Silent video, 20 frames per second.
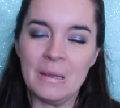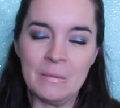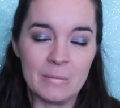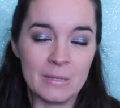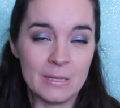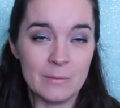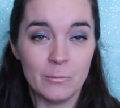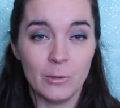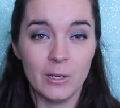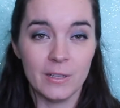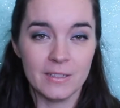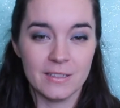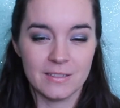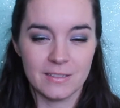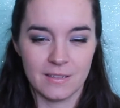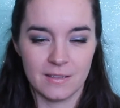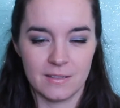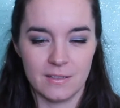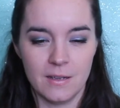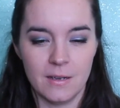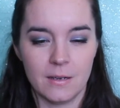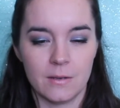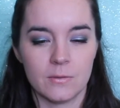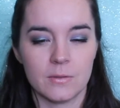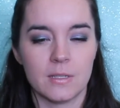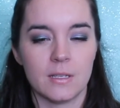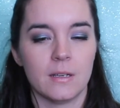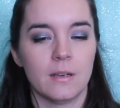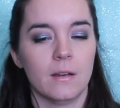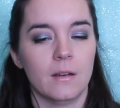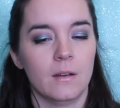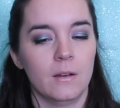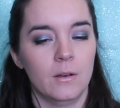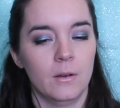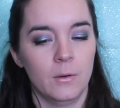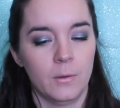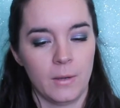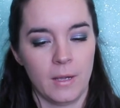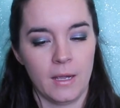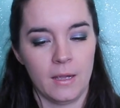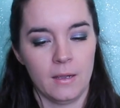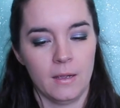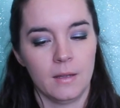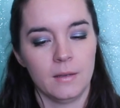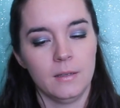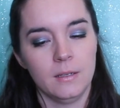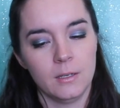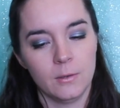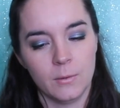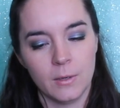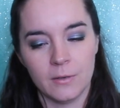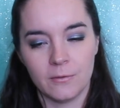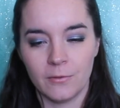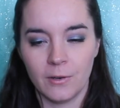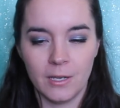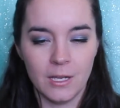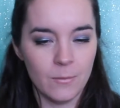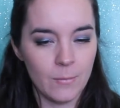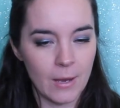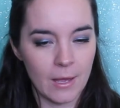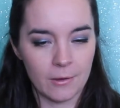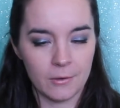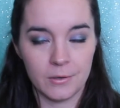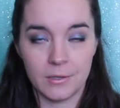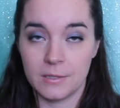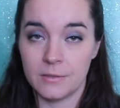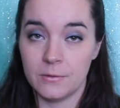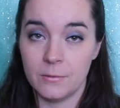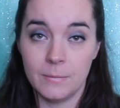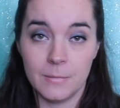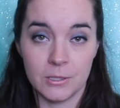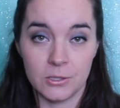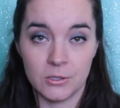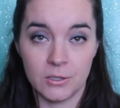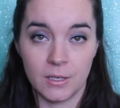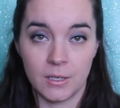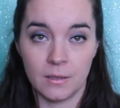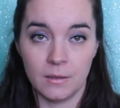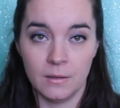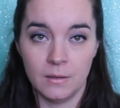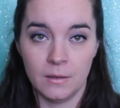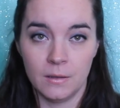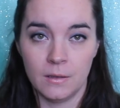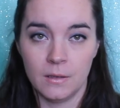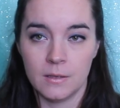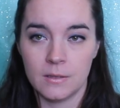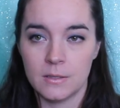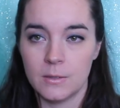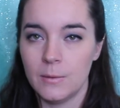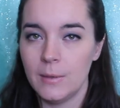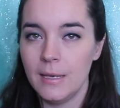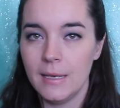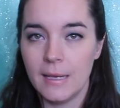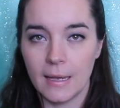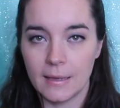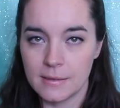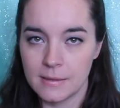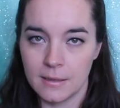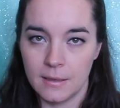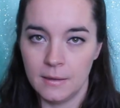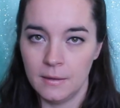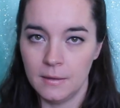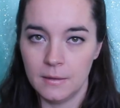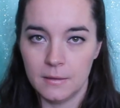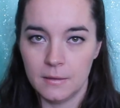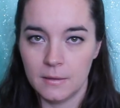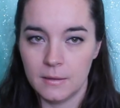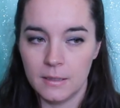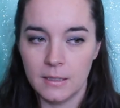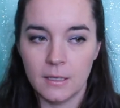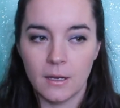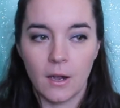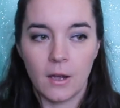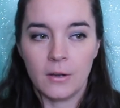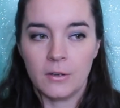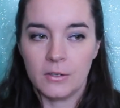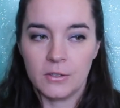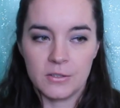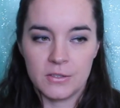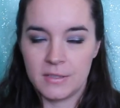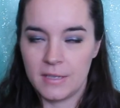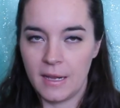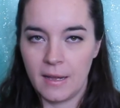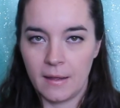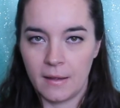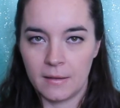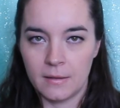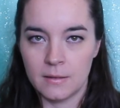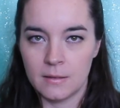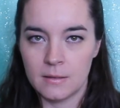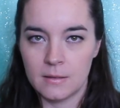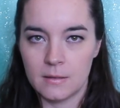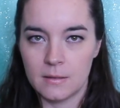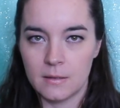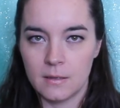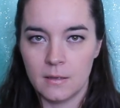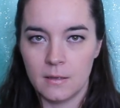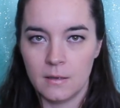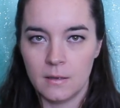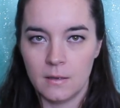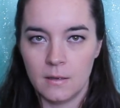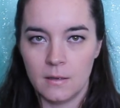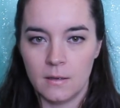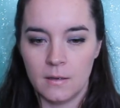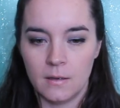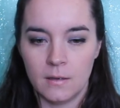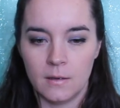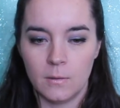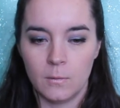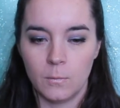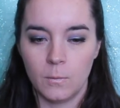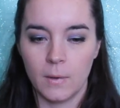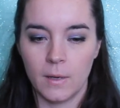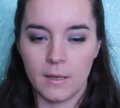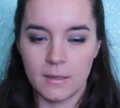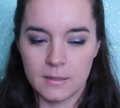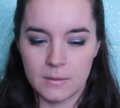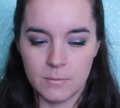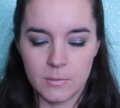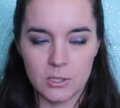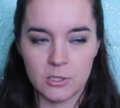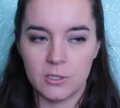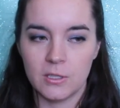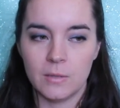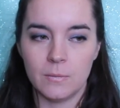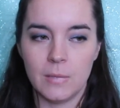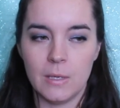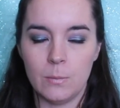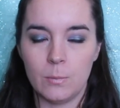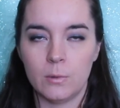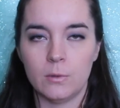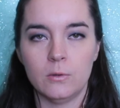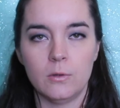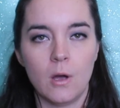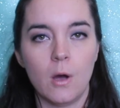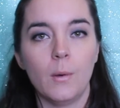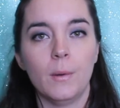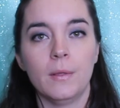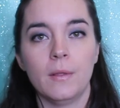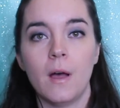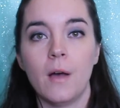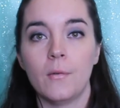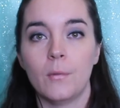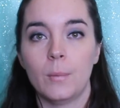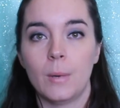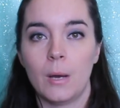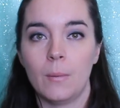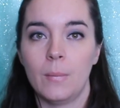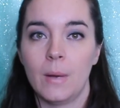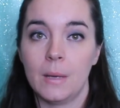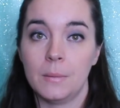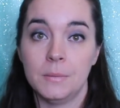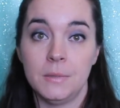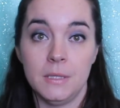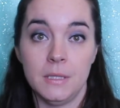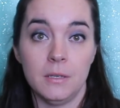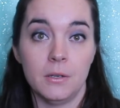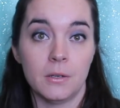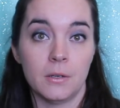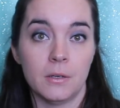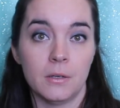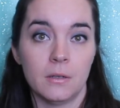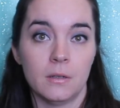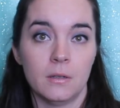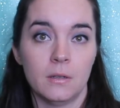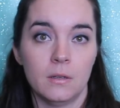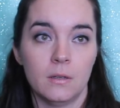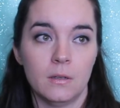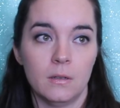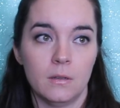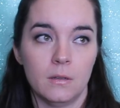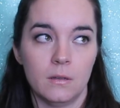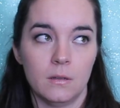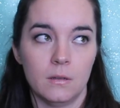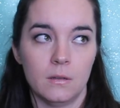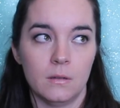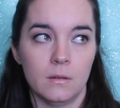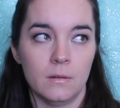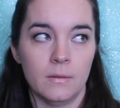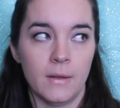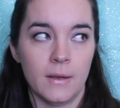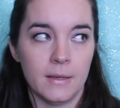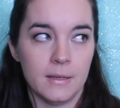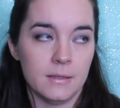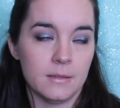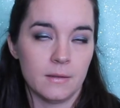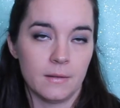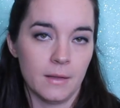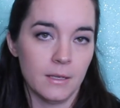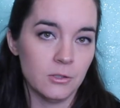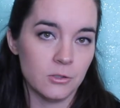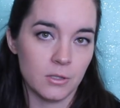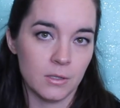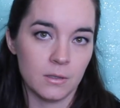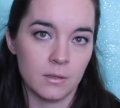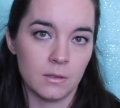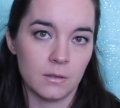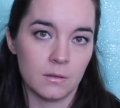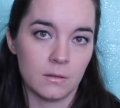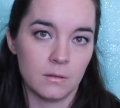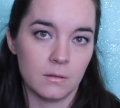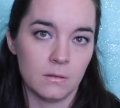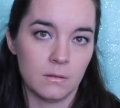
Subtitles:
But the more I listened to the song, I was like, okay. And you know what? Frankie Ballard is from Michigan, so he gets it. He understands what us Michigan people know and love about Bob Seger, that he's a legend.